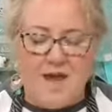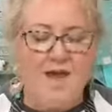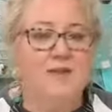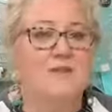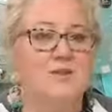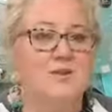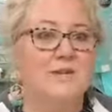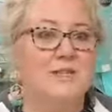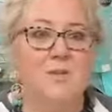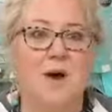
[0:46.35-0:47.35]
as soon
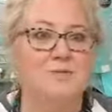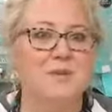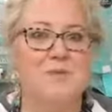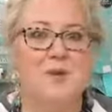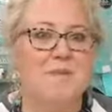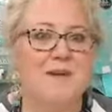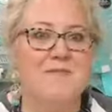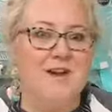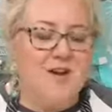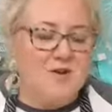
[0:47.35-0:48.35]
as it pops up on my
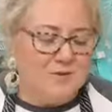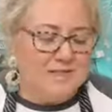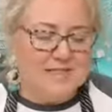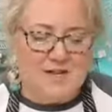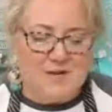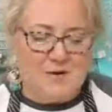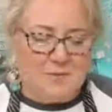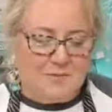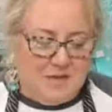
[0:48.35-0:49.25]
phone. So